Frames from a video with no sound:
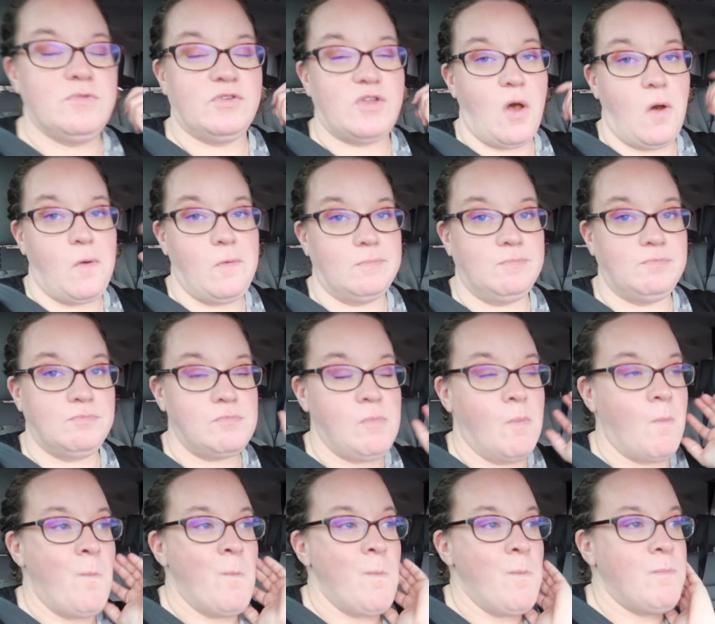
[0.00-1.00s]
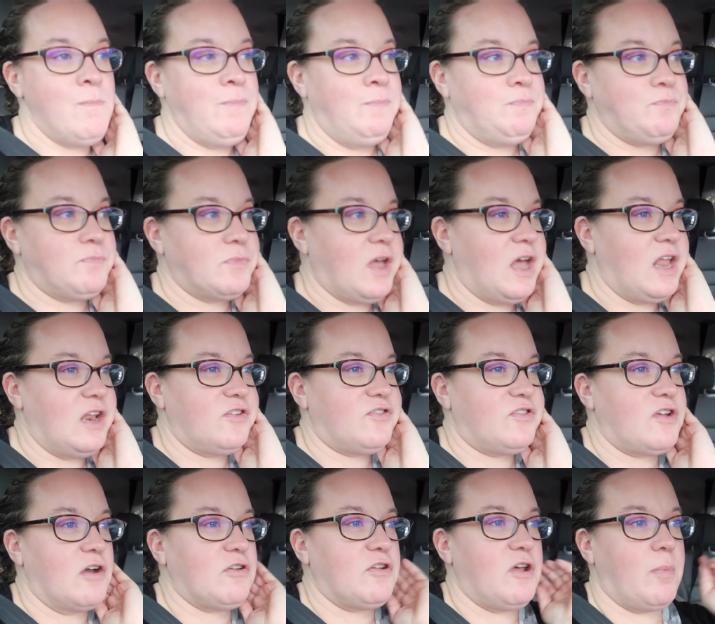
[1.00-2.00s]
So kind of
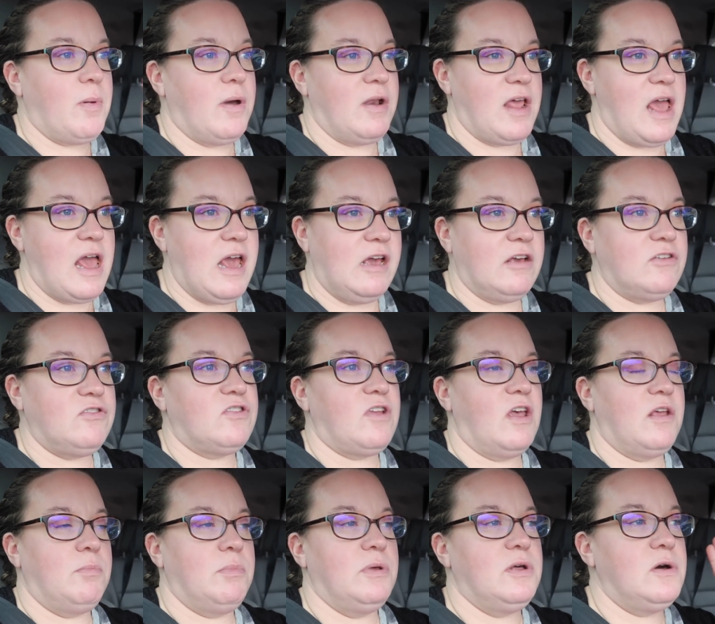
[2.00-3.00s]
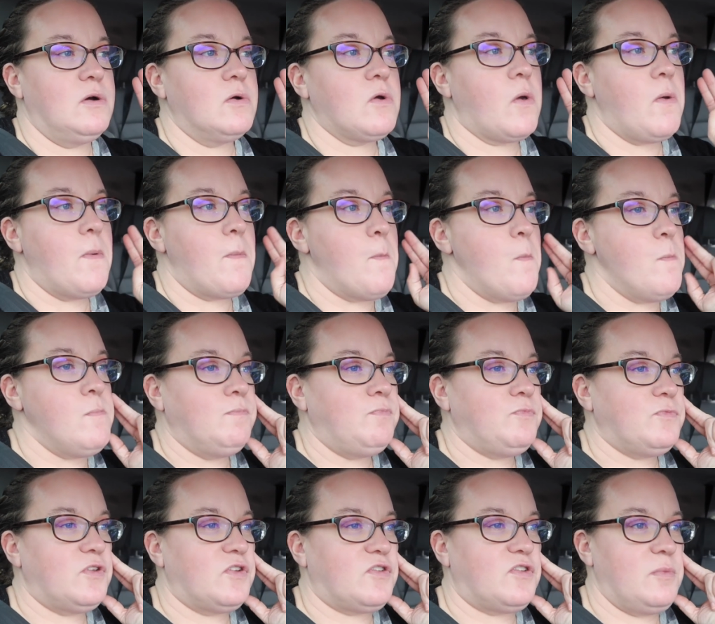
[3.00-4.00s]
stocked up on eggs and milk
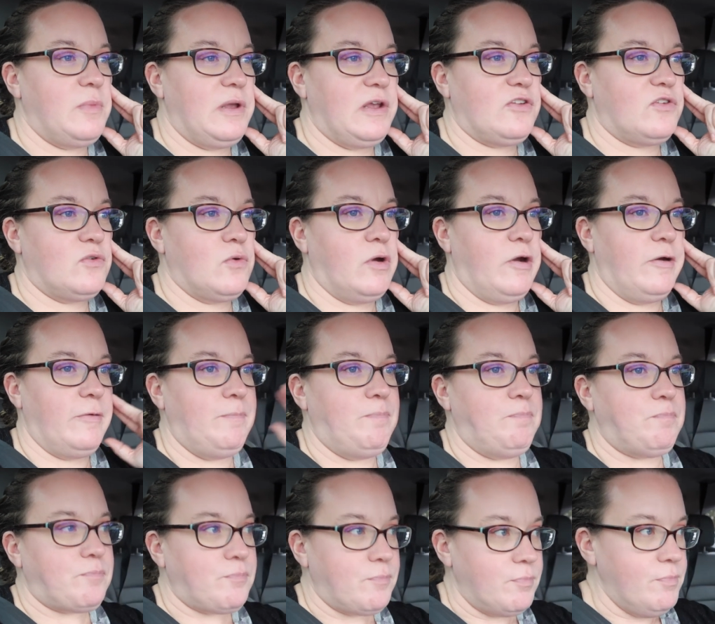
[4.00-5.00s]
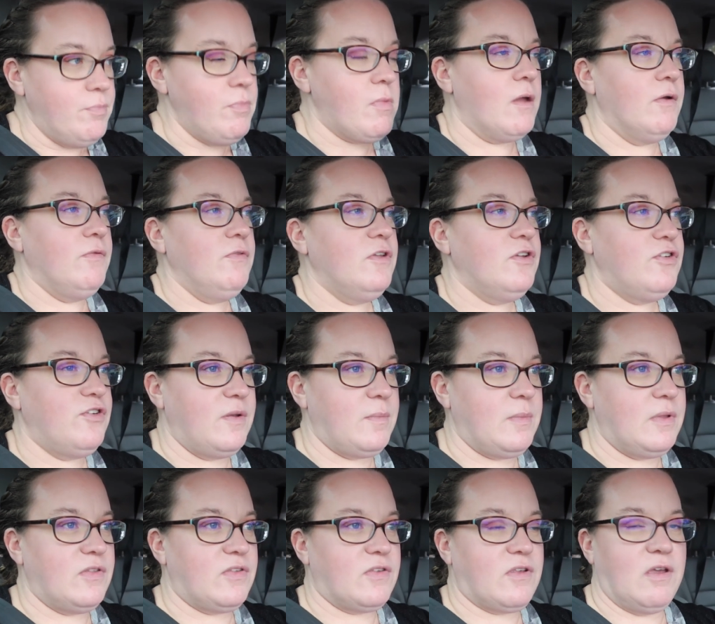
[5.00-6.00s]
just to make sure the
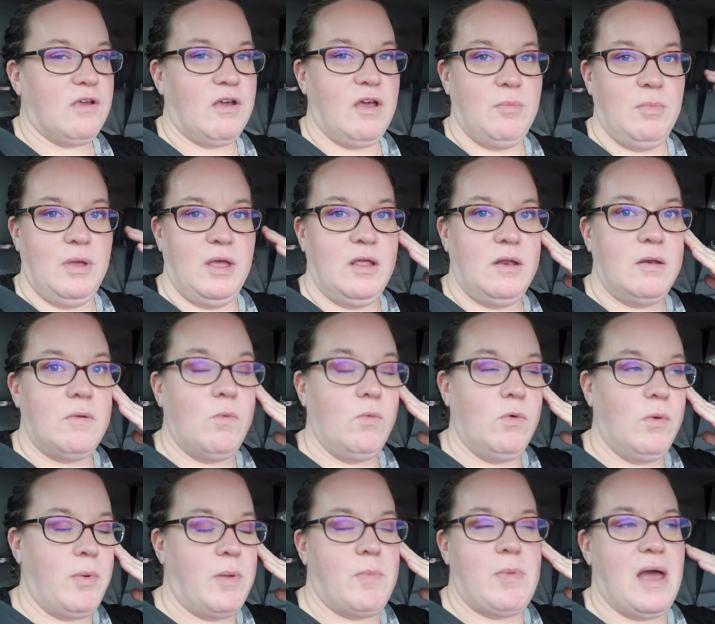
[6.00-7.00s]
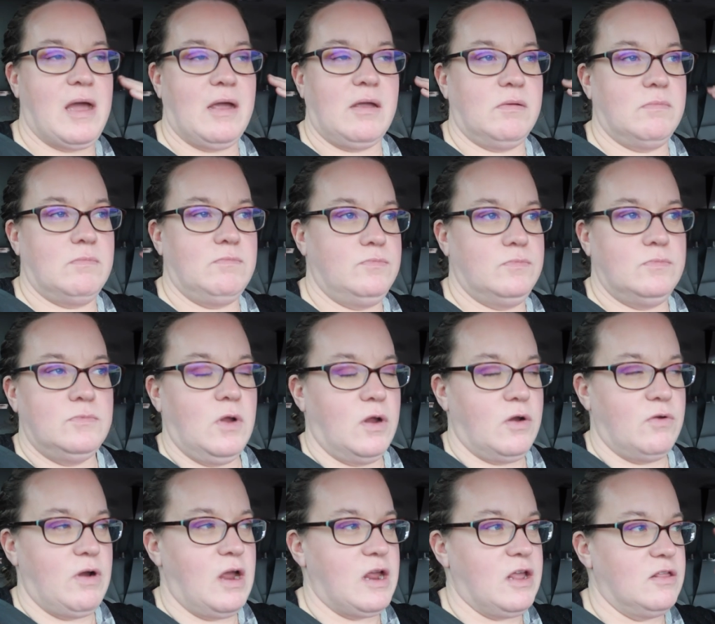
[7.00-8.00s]
shipments can come in. We'll be back
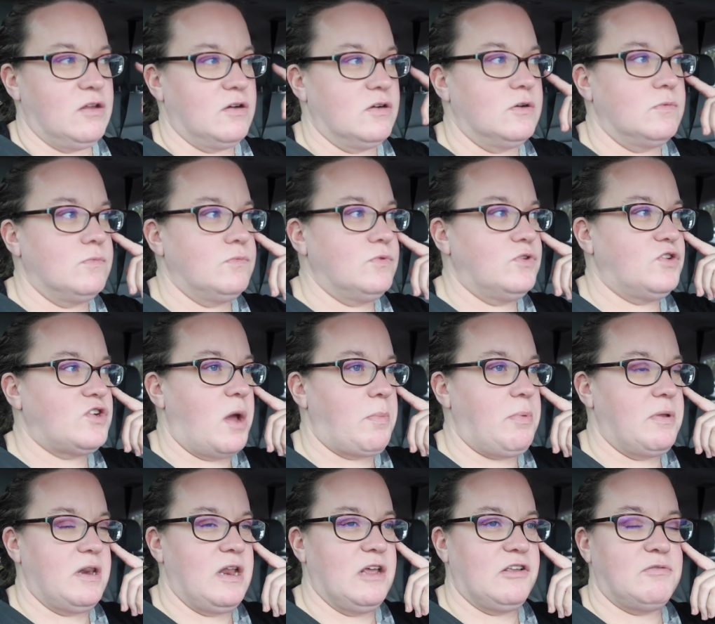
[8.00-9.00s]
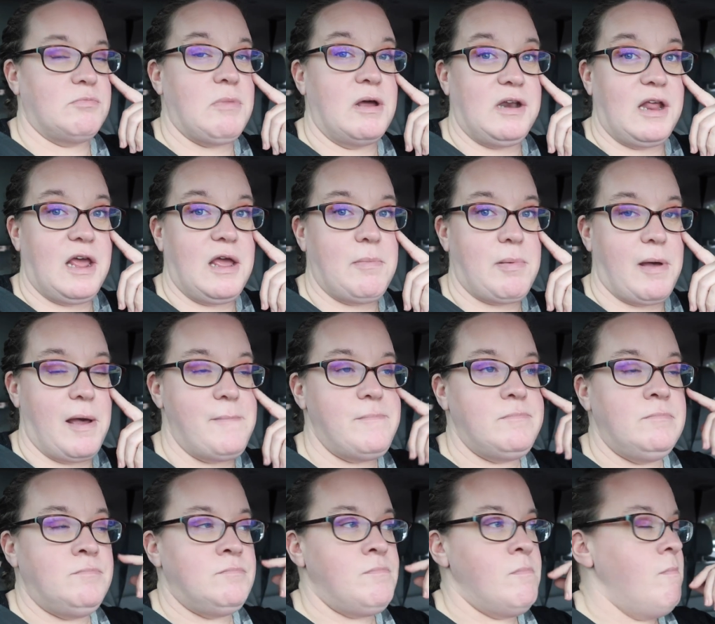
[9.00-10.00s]
our regular shopping next Monday, but
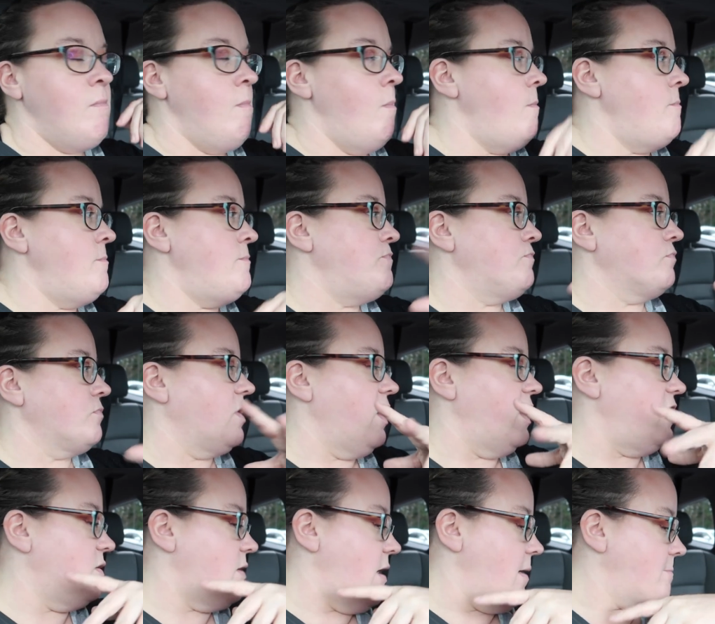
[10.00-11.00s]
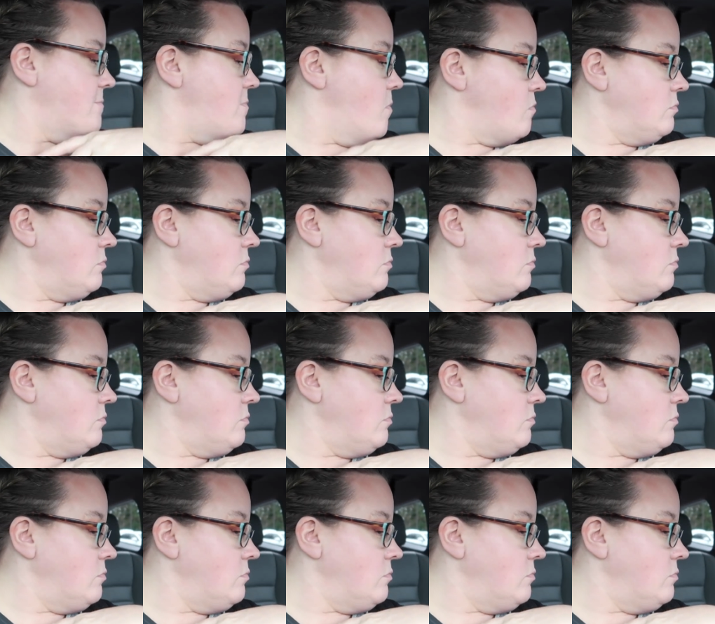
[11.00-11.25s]
anyway.